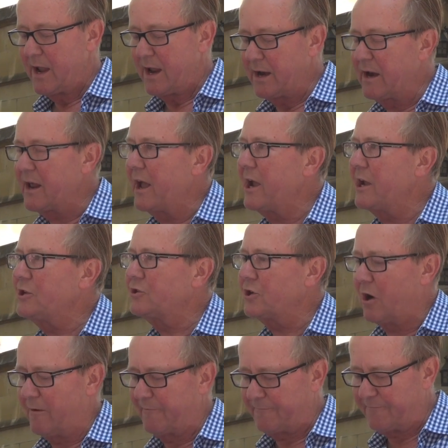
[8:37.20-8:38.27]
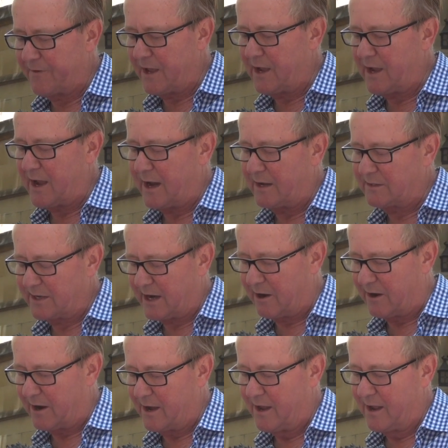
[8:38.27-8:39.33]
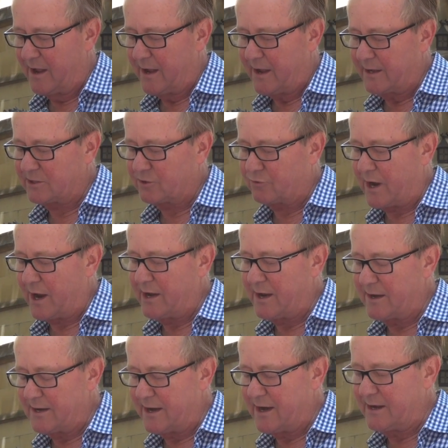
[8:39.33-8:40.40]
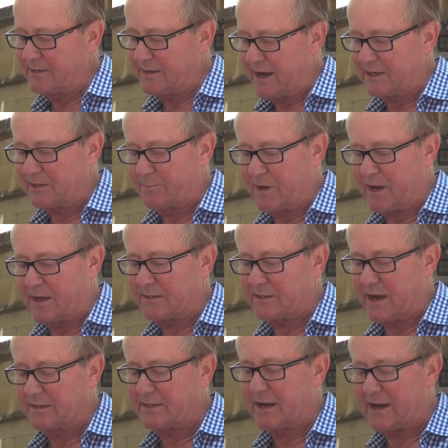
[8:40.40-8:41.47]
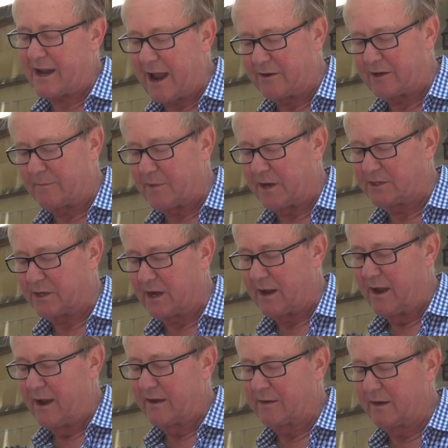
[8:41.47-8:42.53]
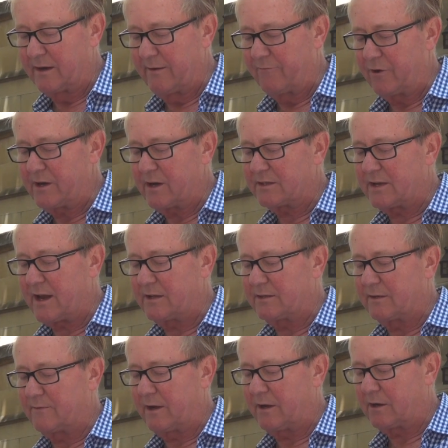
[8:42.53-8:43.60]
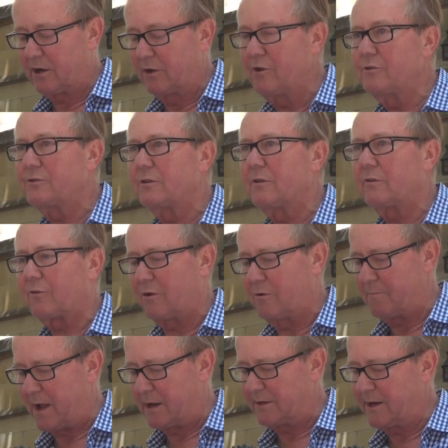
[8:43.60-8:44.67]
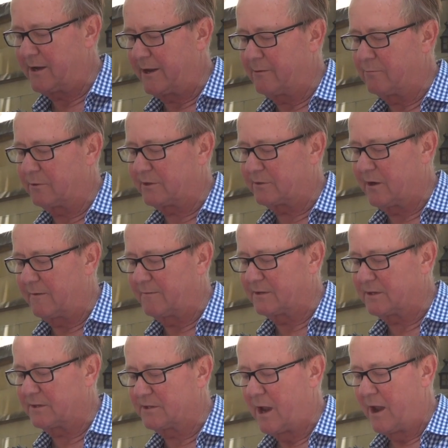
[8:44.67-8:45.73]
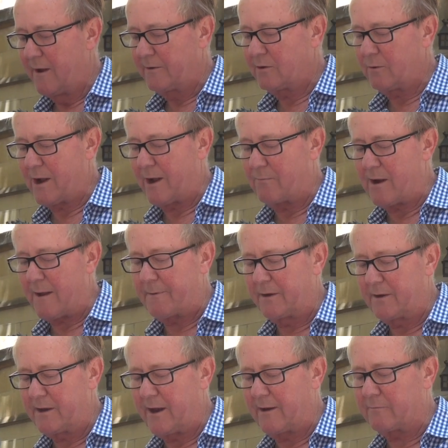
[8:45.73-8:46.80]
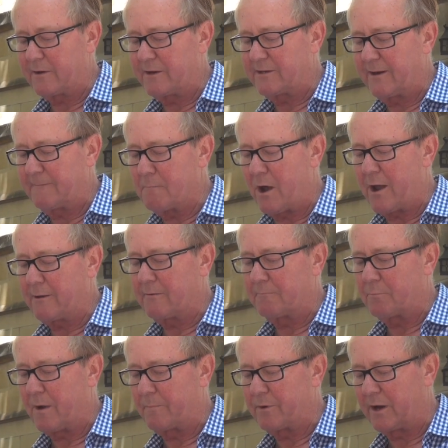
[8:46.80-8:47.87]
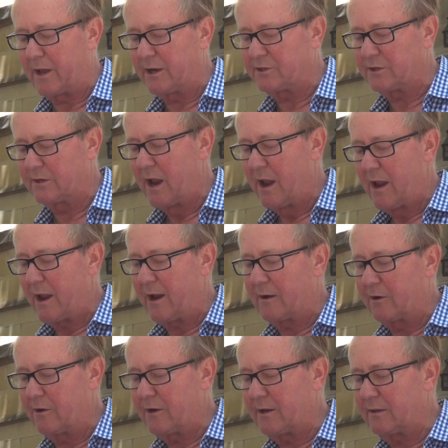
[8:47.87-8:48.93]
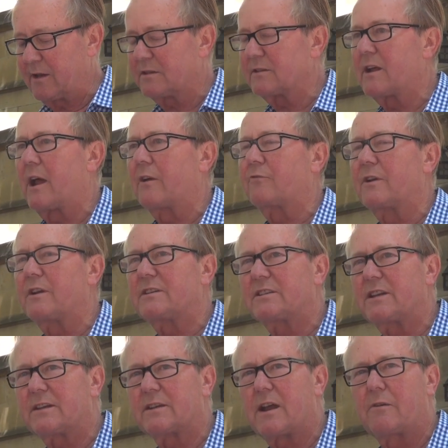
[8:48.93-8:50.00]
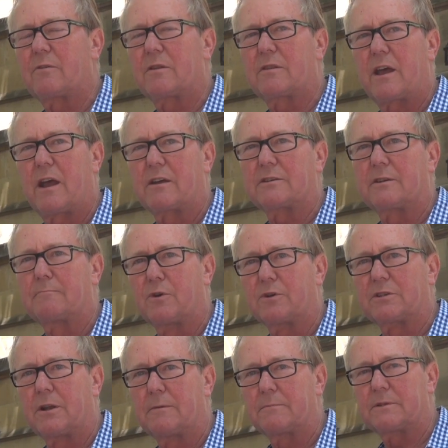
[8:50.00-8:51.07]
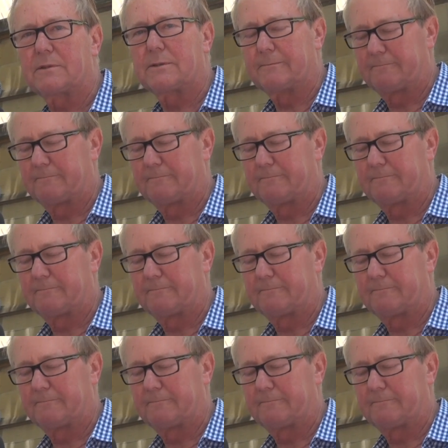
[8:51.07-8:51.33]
In an age of fear and terror, Australia needs SBS as a countermeasure, delivering a sense of inclusion through multilingual services to our rapidly increasing migrant population, including this country's 600,000 Muslims.